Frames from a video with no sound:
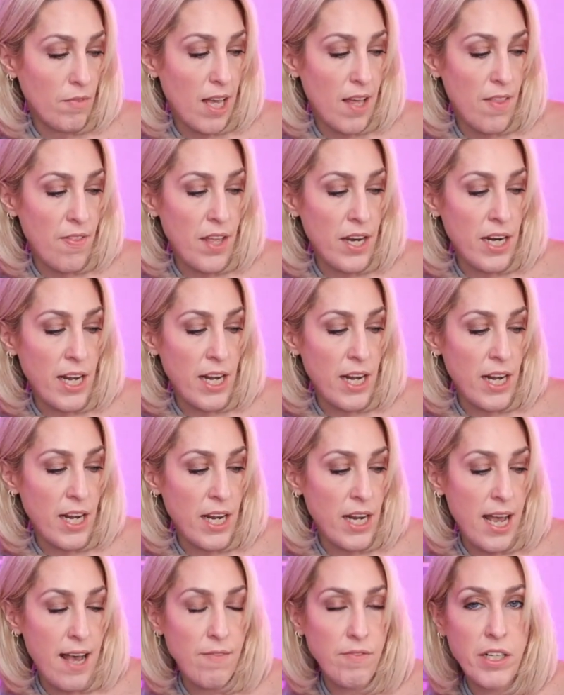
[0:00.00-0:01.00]
And then I
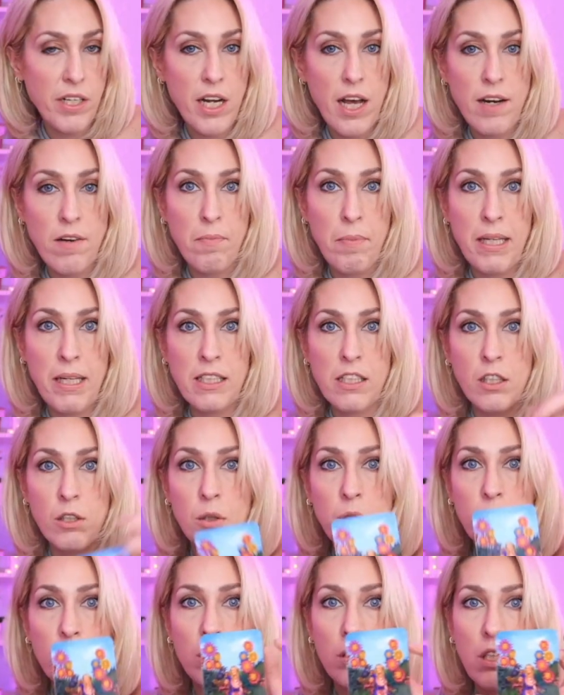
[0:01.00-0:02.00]
have the Nine of
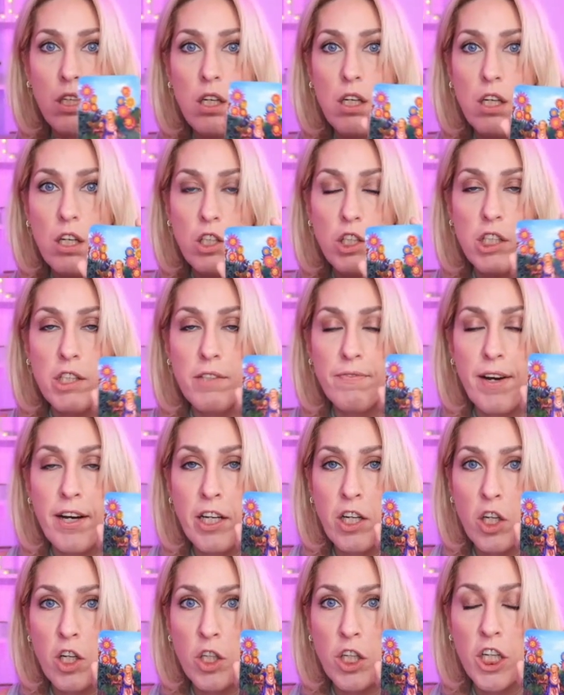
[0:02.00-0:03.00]
Pentacles. She's very
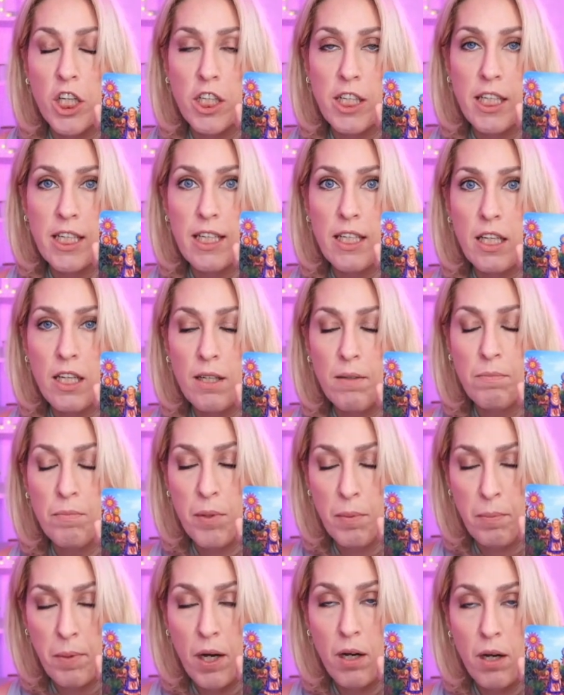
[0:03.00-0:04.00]
good at
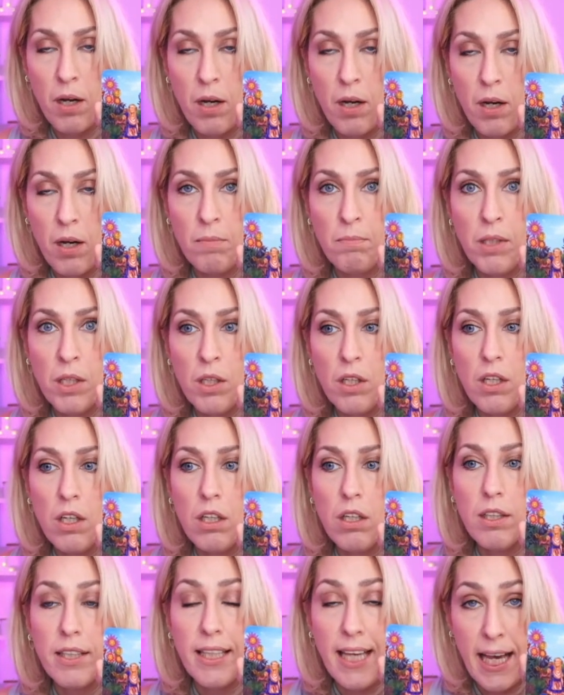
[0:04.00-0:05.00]
the mom.
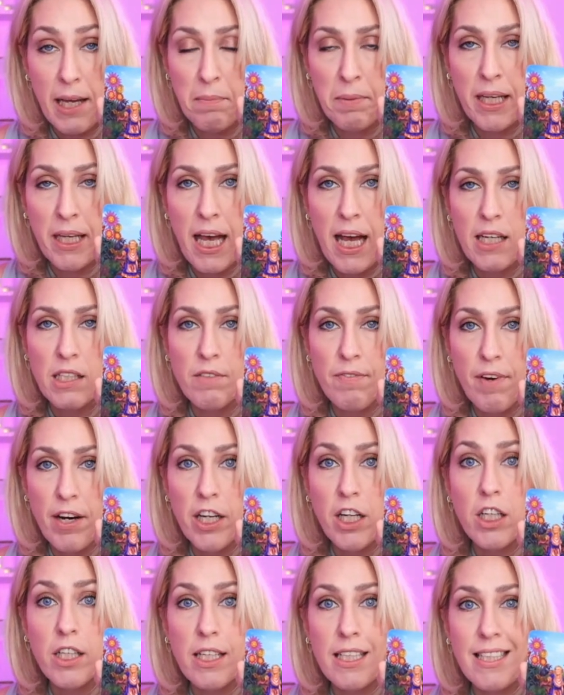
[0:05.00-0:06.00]
Kate McCann is very
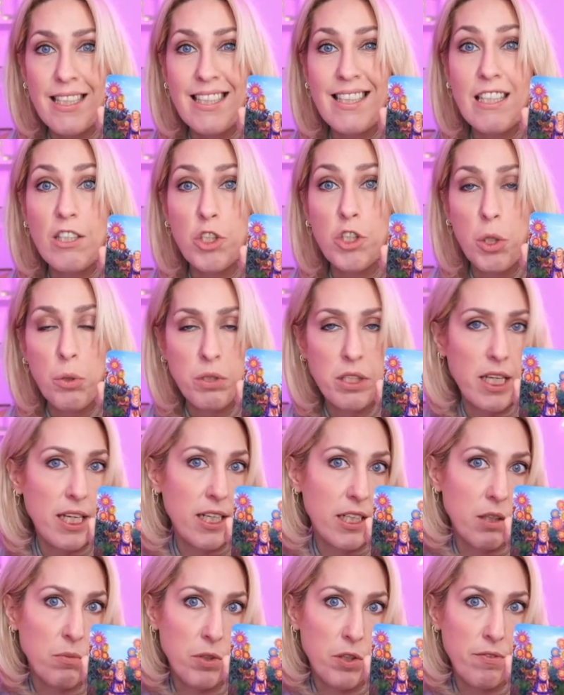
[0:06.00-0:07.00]
good at
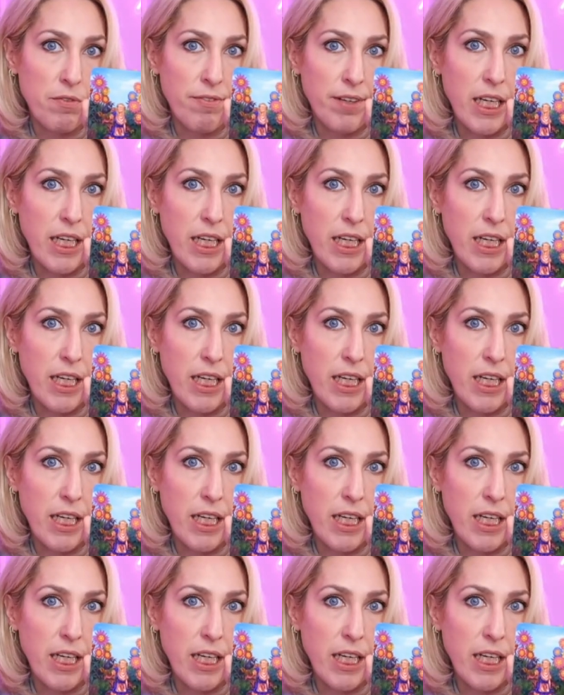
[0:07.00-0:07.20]
disassociating with her